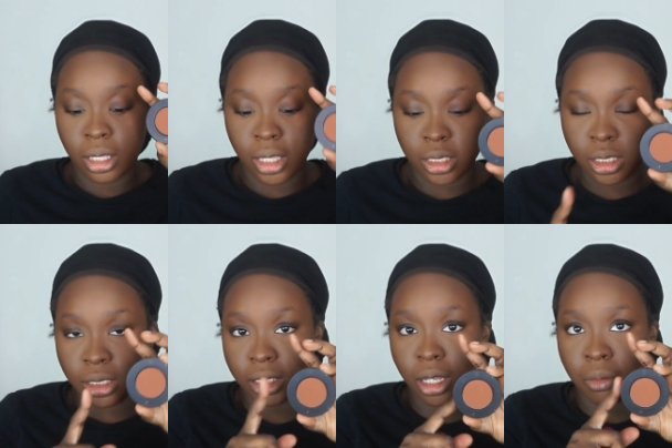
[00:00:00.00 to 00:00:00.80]
This
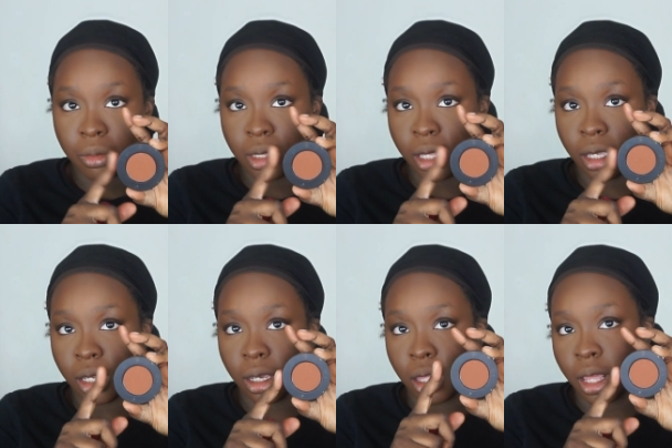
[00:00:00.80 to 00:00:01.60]
is
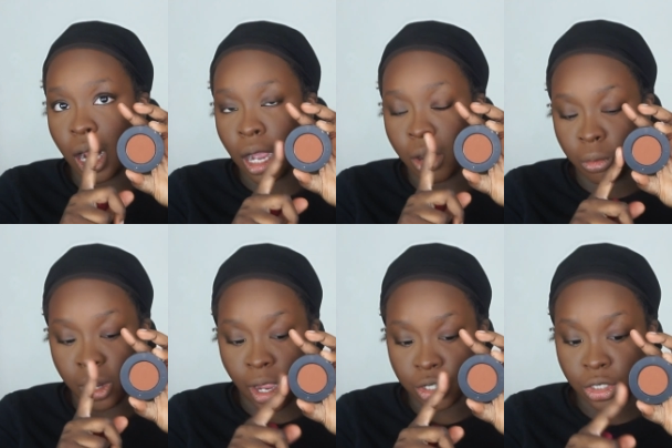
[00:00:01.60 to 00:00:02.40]
something that I would
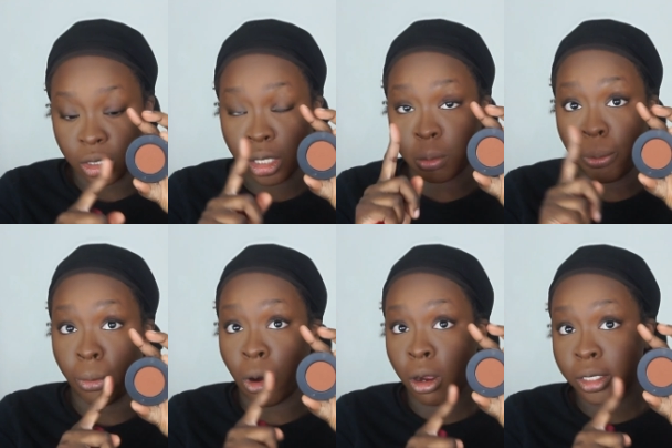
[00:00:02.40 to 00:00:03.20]
actually
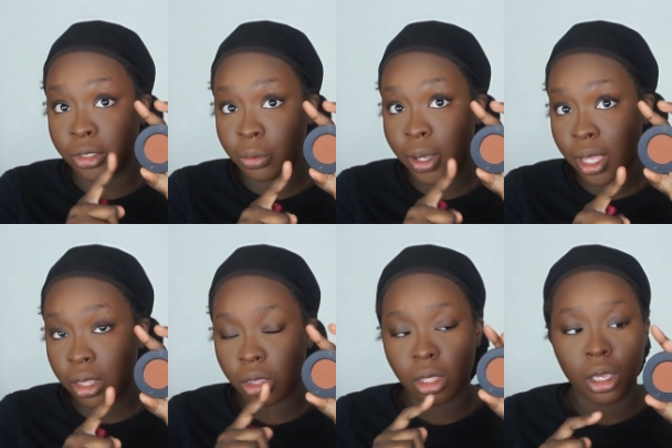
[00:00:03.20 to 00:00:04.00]
bronze
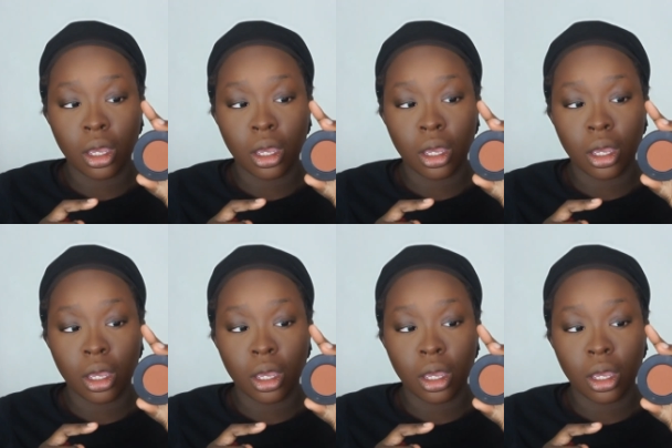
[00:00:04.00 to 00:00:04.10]
with.